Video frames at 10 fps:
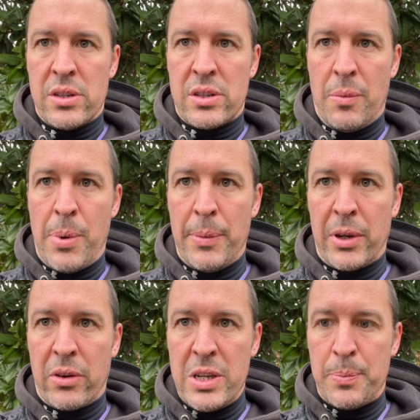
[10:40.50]
So I will pop the
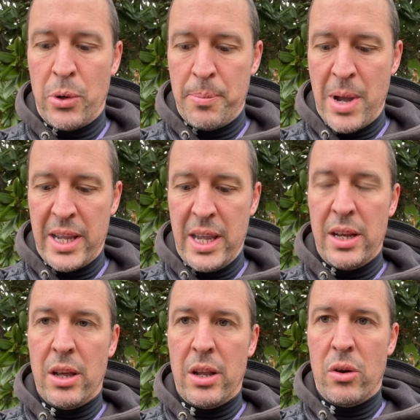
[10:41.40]
grease point back
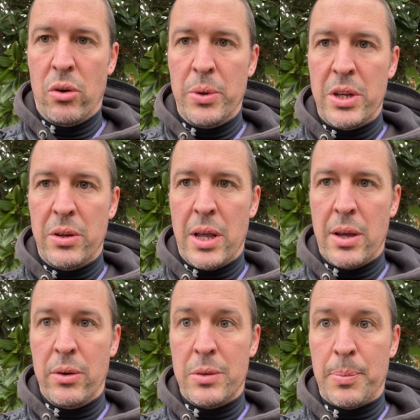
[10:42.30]
in and all we do
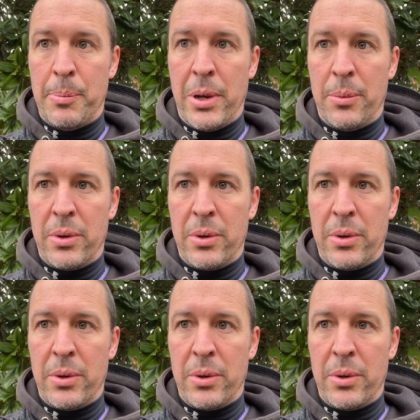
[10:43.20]
now is pump it up